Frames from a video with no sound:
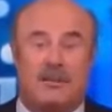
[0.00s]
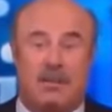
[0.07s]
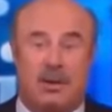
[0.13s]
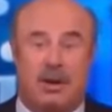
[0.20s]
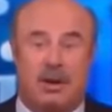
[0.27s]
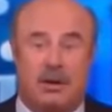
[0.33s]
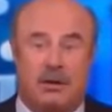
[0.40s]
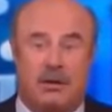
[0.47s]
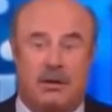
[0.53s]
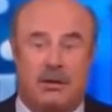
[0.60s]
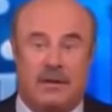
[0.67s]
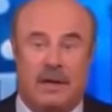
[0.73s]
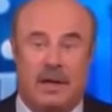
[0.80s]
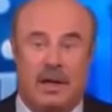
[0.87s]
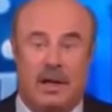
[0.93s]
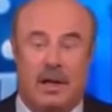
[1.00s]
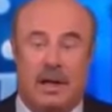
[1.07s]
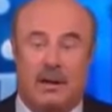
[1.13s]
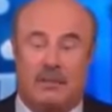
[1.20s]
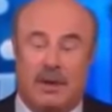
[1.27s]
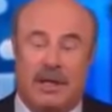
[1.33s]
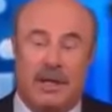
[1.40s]
proof,
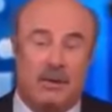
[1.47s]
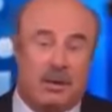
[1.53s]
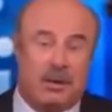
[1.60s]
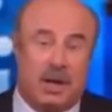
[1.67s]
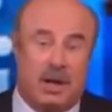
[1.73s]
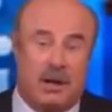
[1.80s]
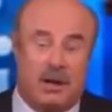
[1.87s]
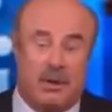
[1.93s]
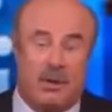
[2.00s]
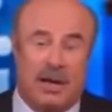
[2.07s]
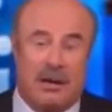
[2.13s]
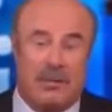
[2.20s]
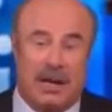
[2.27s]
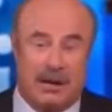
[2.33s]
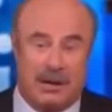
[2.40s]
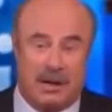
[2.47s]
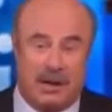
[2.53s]
but he was turned away by